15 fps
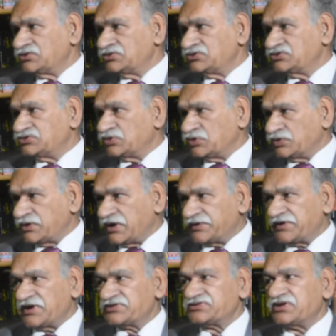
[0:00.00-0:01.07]
So the
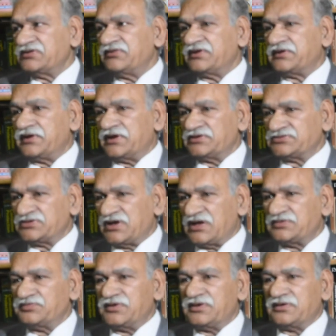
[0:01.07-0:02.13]
attesting witness
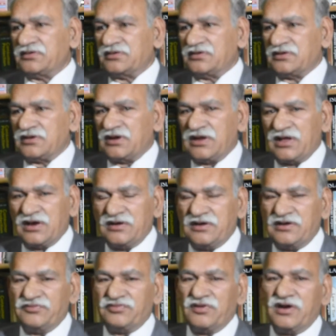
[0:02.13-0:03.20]
has been clearly
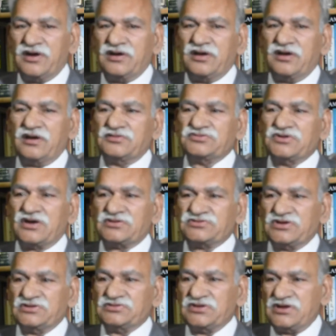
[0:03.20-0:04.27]
defined in
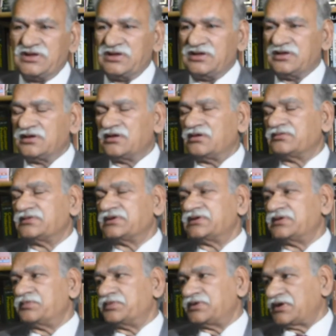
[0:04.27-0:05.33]
Section 3 of the
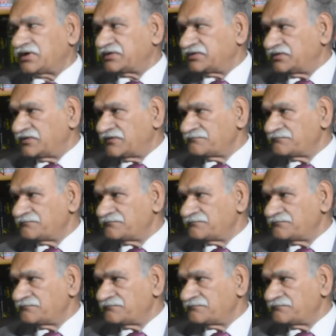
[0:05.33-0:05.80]
TP Act.